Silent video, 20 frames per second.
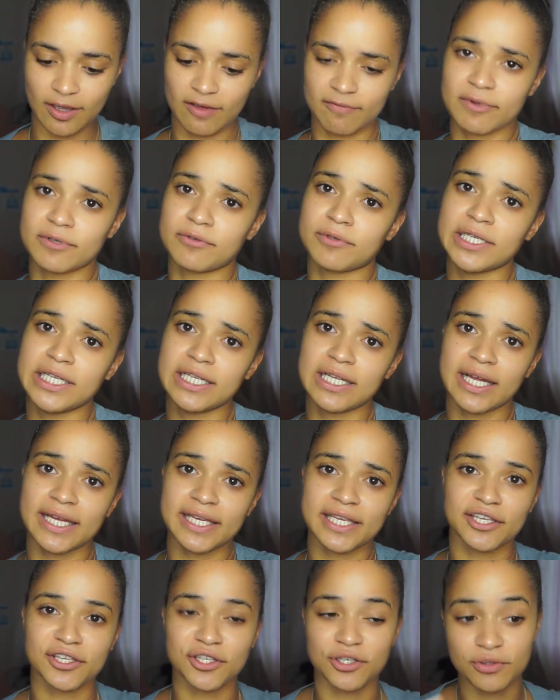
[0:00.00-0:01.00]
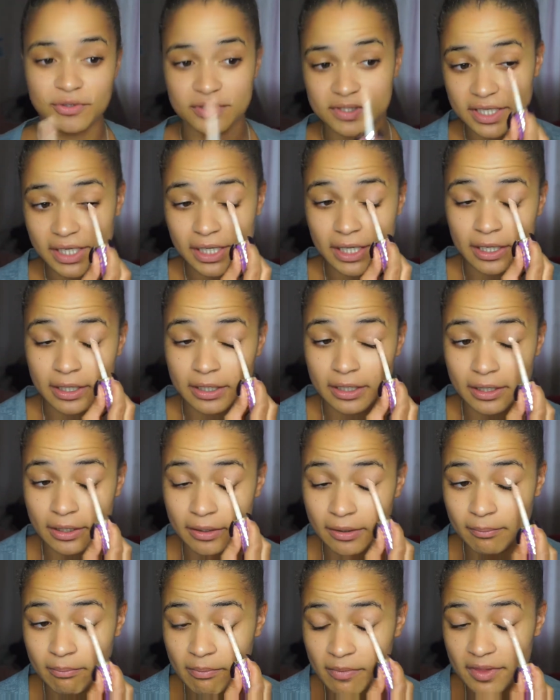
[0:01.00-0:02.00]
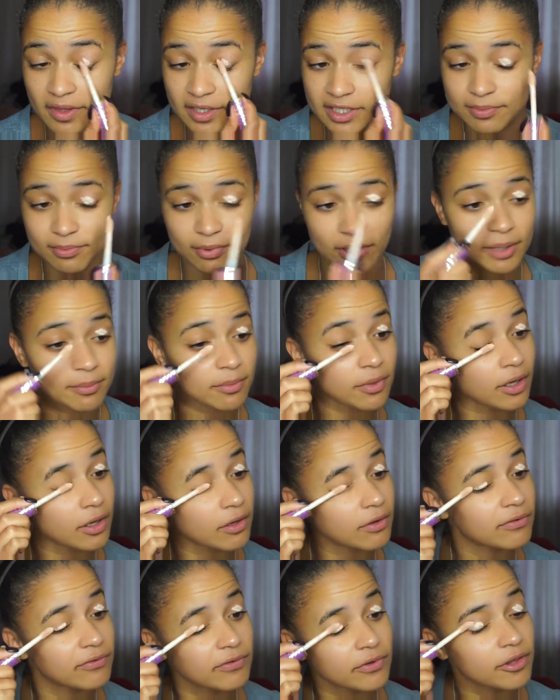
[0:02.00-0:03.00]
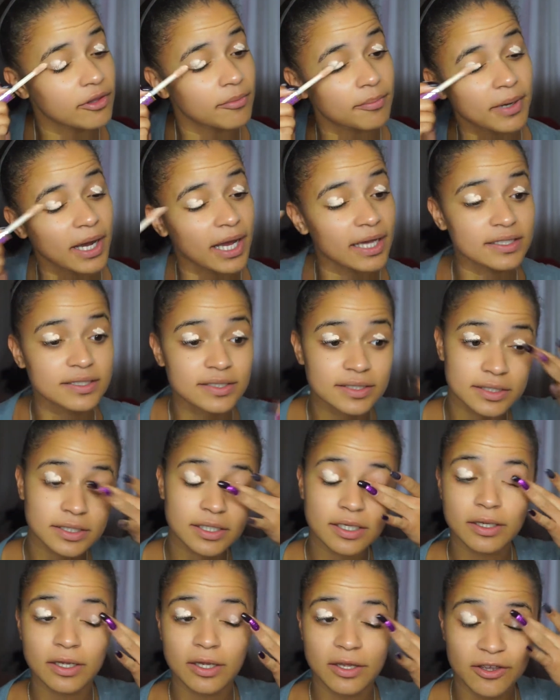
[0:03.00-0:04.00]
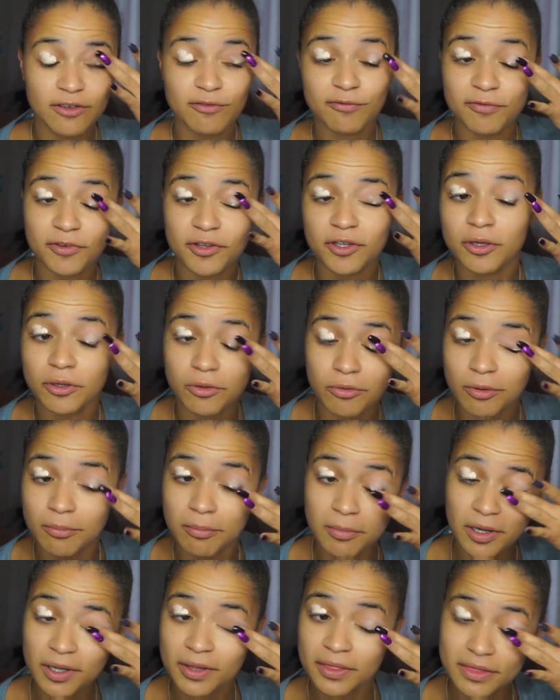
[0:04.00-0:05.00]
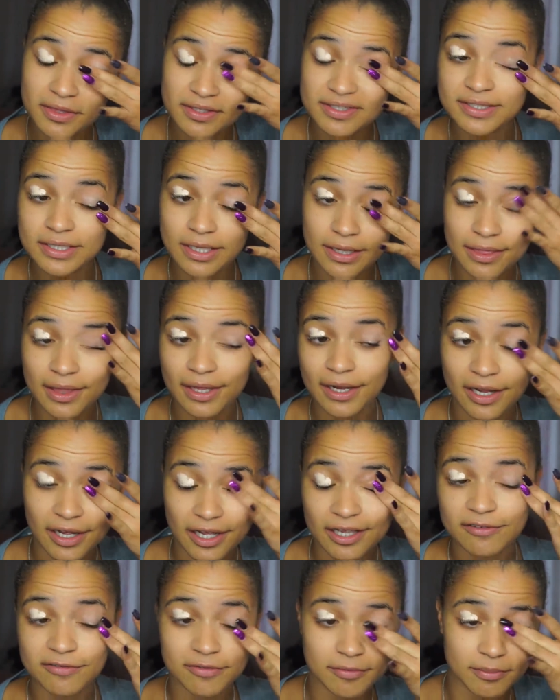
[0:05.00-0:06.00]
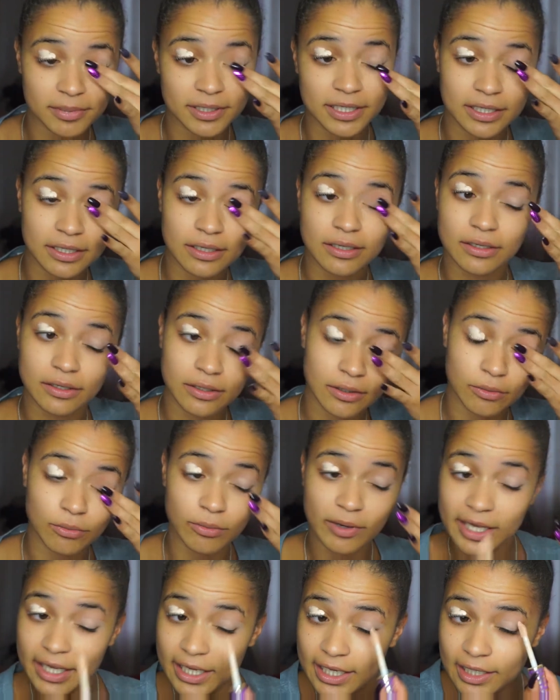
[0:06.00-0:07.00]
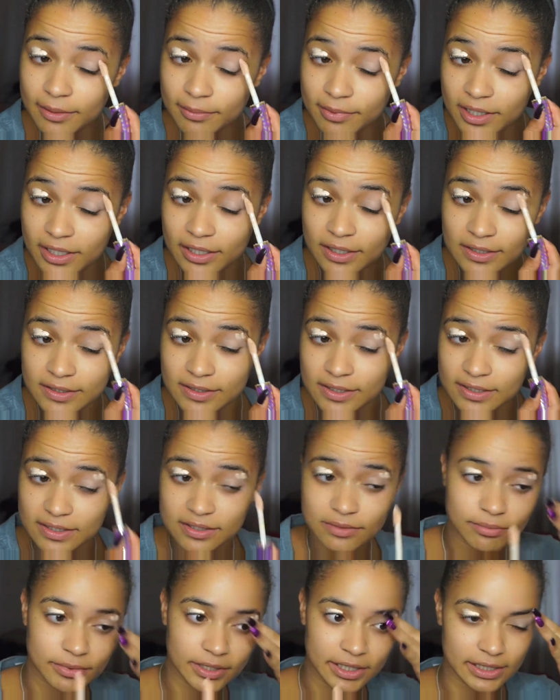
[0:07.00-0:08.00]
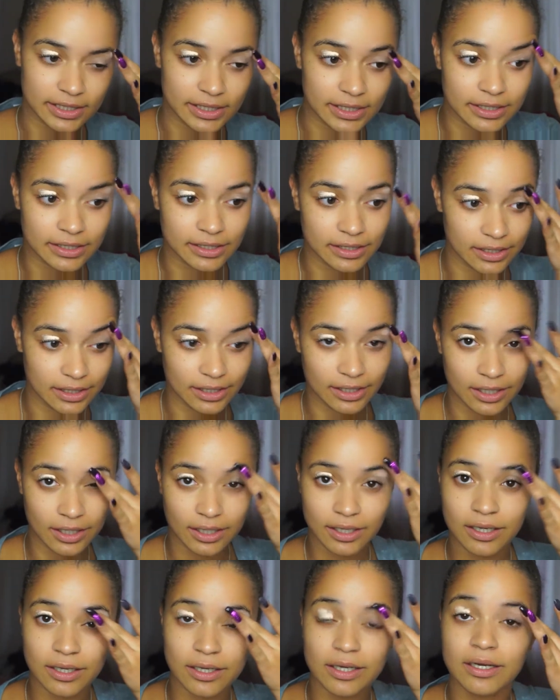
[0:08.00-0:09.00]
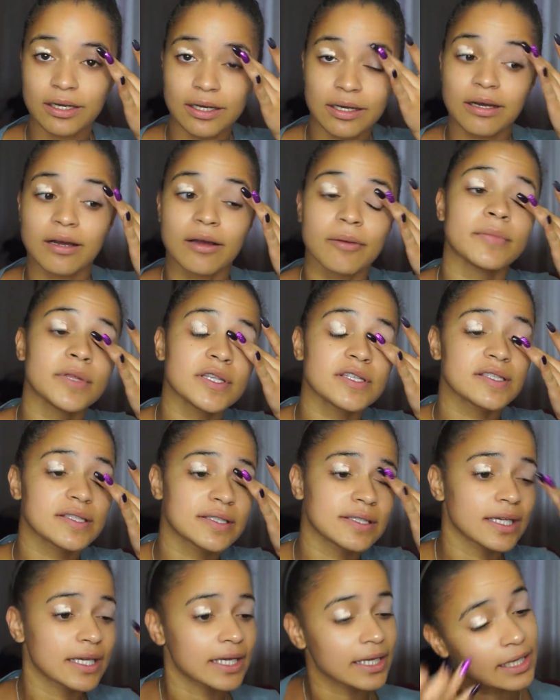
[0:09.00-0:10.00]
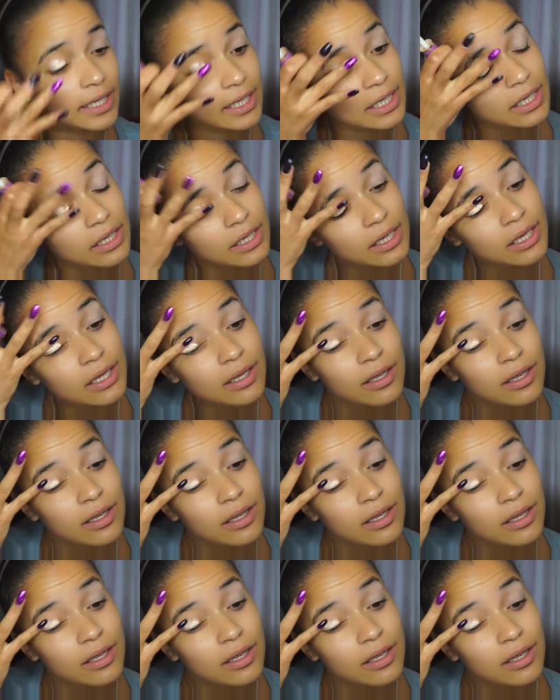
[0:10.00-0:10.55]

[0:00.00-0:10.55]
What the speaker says: been really liking using this primer for the past few months that I've been away because it's really sticky